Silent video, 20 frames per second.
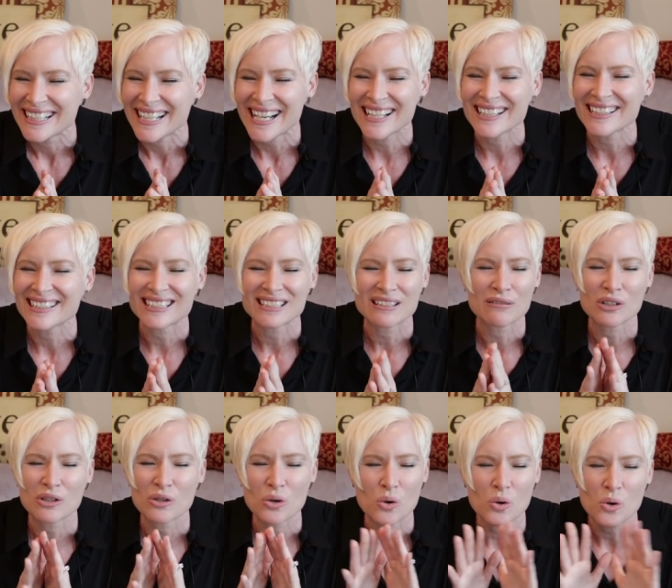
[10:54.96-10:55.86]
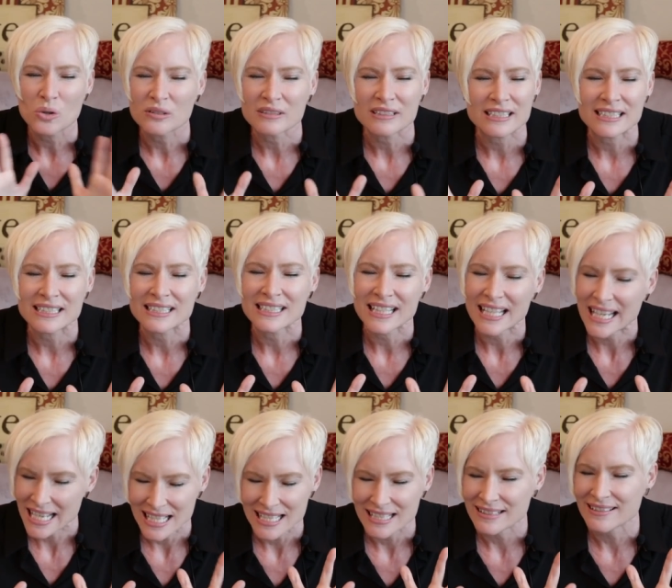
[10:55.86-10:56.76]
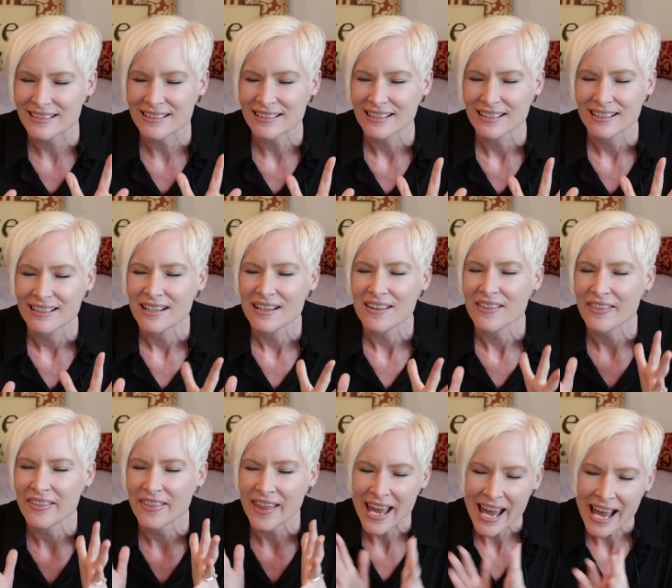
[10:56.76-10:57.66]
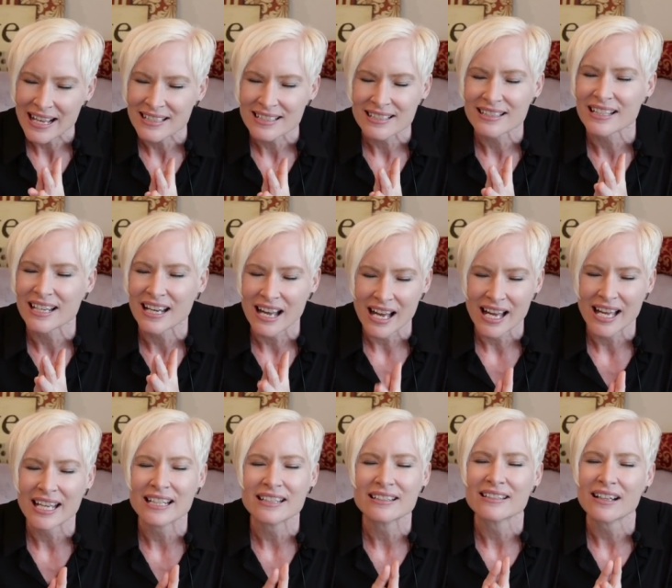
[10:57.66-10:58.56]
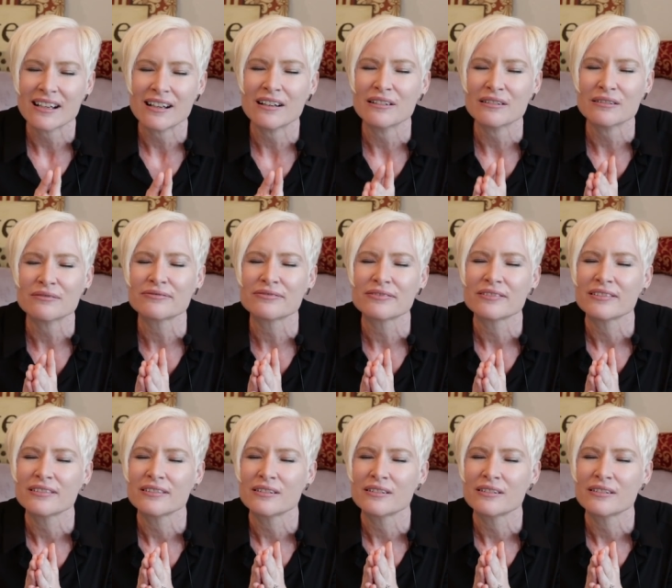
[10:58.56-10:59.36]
and the golden gates. That's the kind of